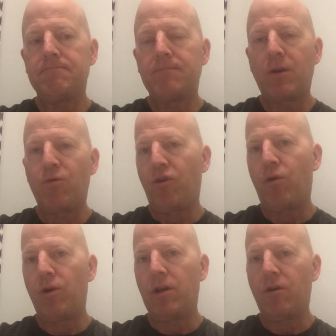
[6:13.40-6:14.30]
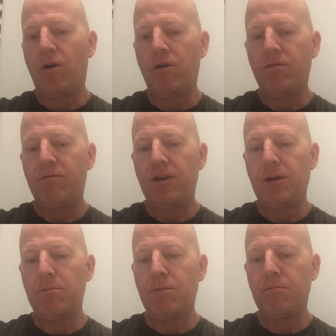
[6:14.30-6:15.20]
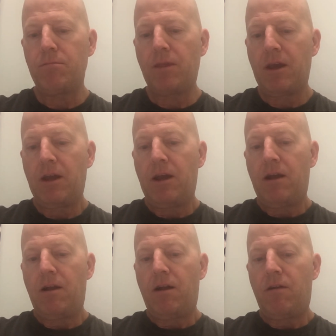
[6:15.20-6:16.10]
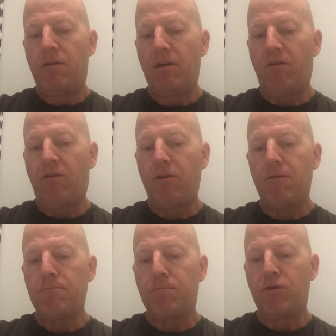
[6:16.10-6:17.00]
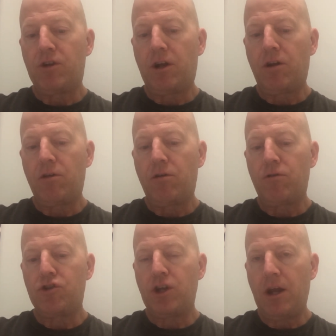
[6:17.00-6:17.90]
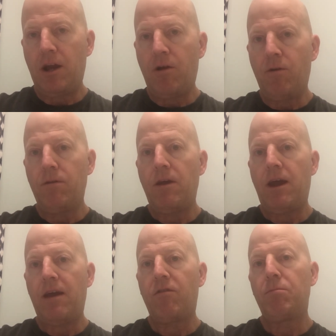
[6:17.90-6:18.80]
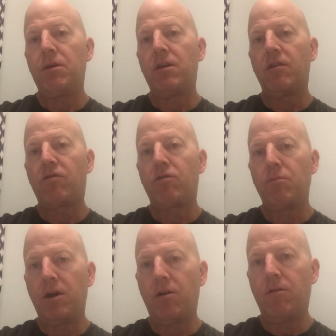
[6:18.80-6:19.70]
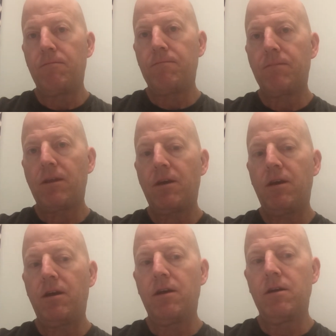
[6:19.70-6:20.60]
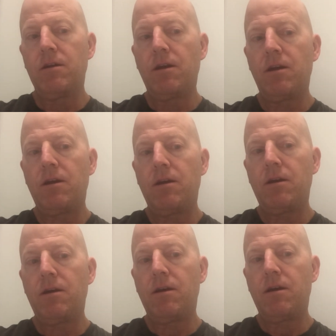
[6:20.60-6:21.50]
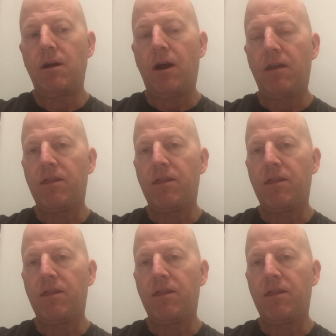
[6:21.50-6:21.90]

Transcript: was already in the Hall of Fame, but this particular channel has been instrumental in, I